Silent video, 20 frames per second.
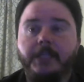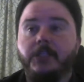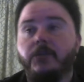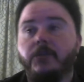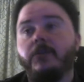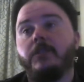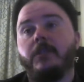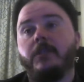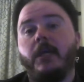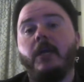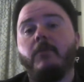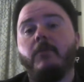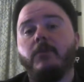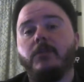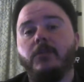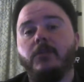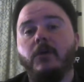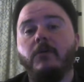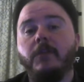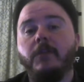and so the
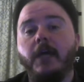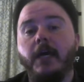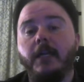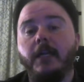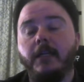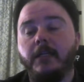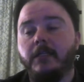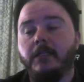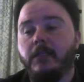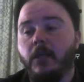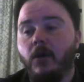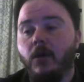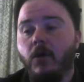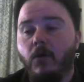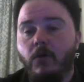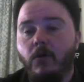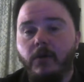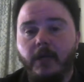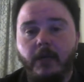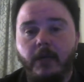scammers know that and they say,
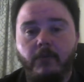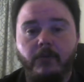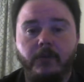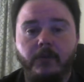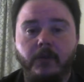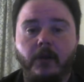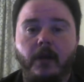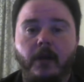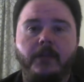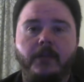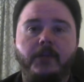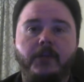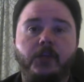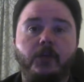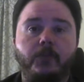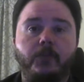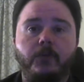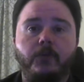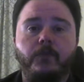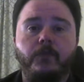oh, okay, well, dear, I
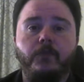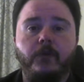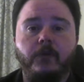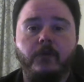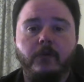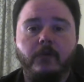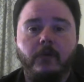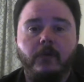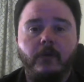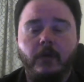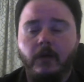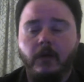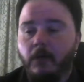think you're beautiful.